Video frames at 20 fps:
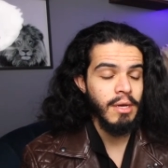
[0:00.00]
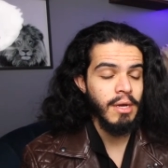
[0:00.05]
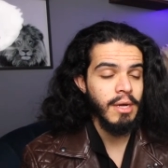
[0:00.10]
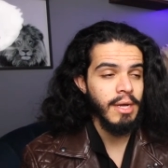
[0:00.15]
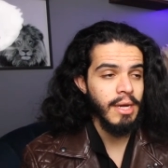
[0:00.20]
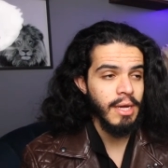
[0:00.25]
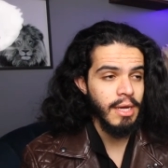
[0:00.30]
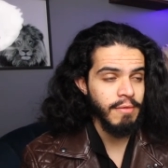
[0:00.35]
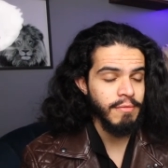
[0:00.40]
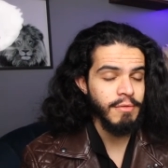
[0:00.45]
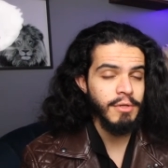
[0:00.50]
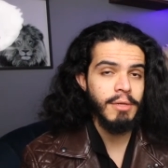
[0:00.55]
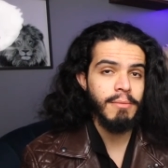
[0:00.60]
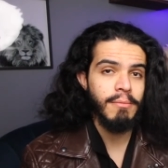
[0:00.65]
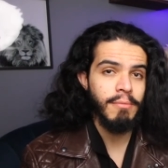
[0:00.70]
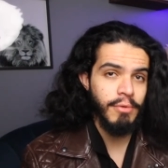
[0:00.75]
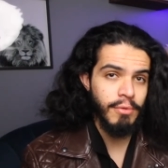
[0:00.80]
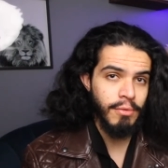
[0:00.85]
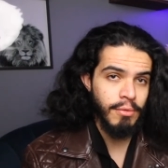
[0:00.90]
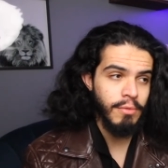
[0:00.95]
I haven't
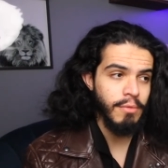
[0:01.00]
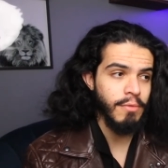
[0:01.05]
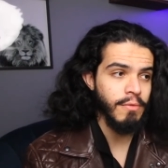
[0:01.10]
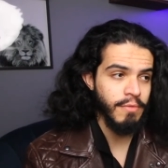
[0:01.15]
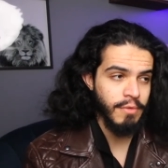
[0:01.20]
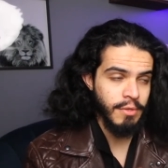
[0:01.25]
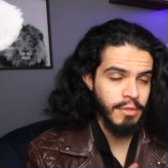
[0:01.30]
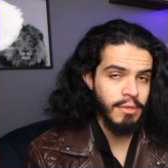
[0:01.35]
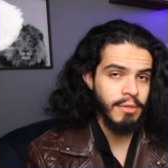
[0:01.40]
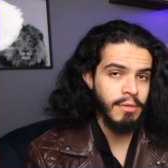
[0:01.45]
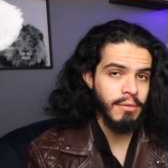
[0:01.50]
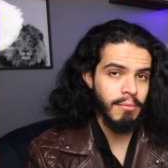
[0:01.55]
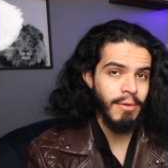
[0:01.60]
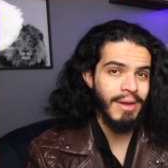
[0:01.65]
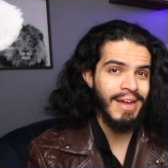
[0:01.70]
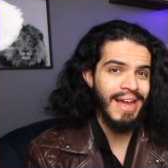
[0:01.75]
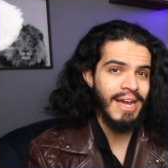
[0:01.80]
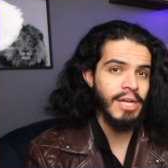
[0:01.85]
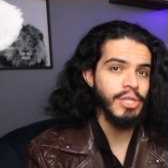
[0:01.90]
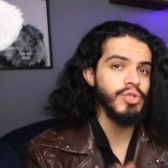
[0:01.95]
improved
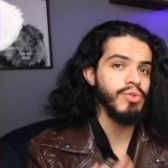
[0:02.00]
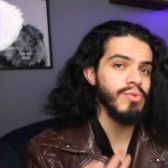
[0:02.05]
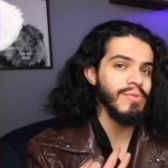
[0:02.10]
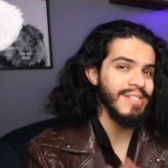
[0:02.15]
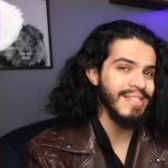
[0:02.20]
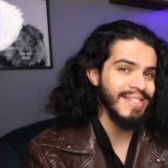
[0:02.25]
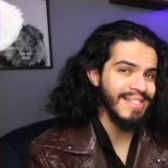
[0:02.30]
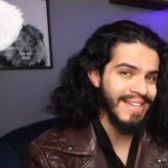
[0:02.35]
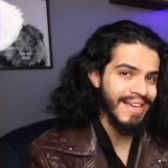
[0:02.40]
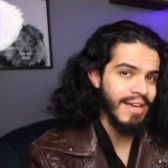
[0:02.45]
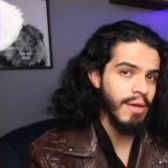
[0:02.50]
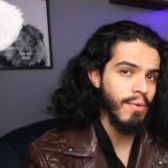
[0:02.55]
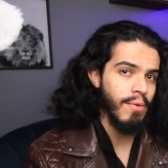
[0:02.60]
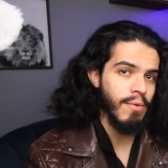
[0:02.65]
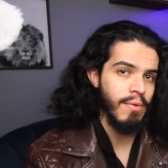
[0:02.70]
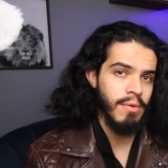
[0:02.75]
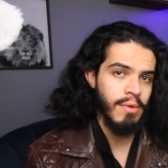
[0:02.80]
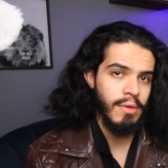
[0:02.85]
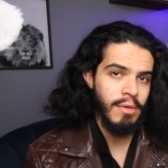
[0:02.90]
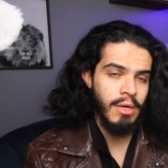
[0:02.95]
my actual
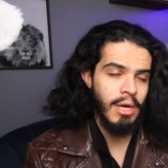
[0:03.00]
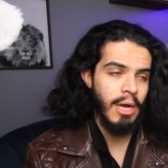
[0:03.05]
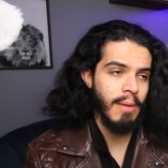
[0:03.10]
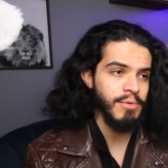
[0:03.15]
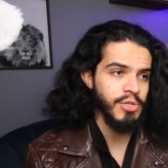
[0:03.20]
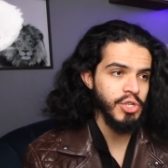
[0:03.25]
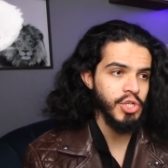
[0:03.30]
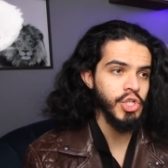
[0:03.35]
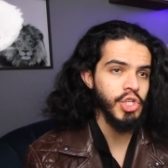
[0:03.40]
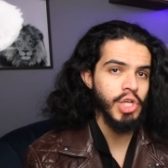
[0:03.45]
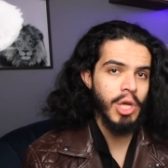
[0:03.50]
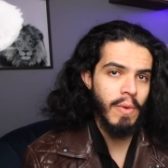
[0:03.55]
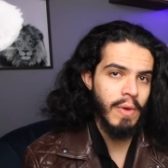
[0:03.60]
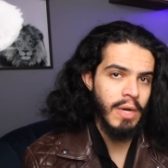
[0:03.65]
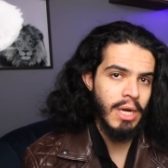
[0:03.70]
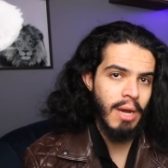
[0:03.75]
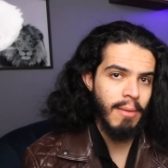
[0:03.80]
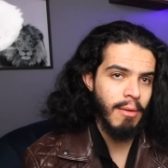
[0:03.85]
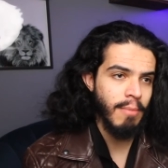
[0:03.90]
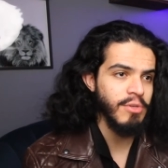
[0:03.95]
skill. I'm just
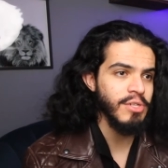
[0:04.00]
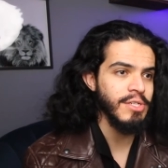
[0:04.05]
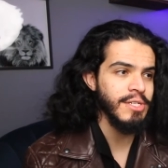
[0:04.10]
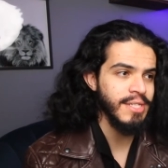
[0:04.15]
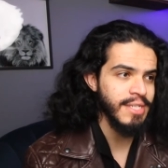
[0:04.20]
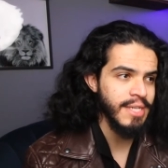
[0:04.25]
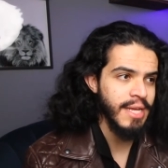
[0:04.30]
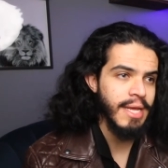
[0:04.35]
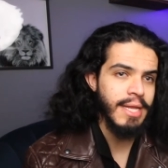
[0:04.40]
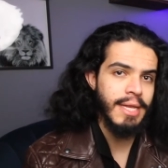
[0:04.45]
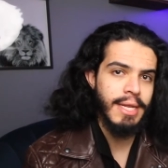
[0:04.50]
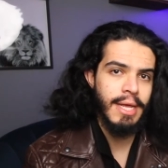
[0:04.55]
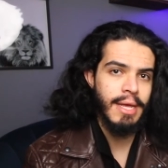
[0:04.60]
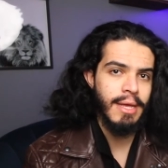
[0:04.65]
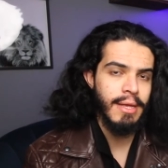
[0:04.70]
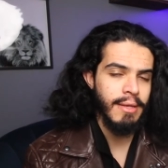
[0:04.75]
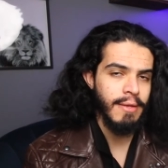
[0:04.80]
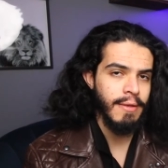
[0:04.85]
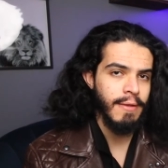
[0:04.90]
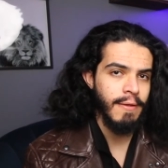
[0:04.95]
showing up, I'm just sitting there.